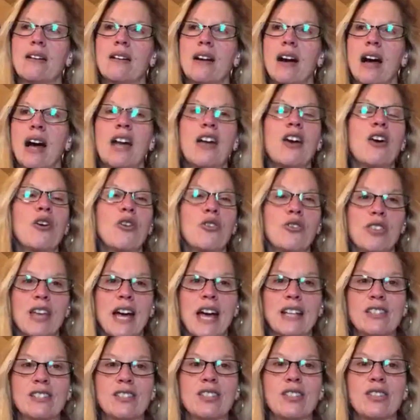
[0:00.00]
I owe
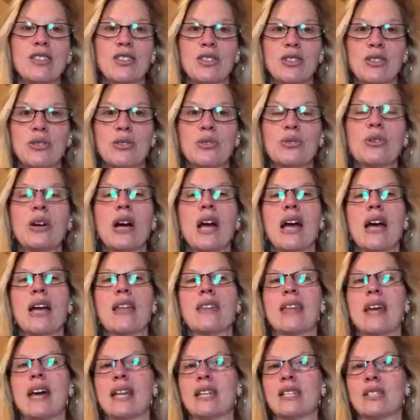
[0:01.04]
that to you, and
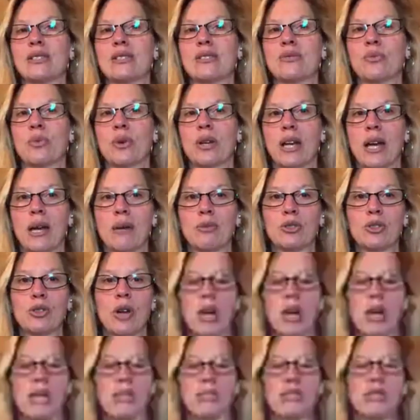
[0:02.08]
that is what I'm
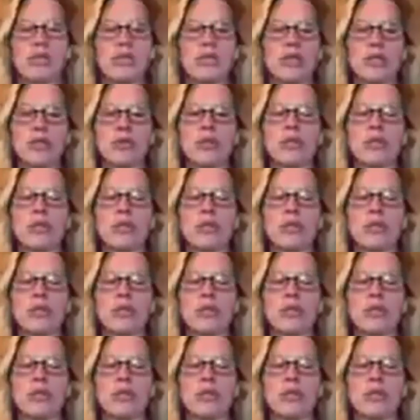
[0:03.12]
trying to do,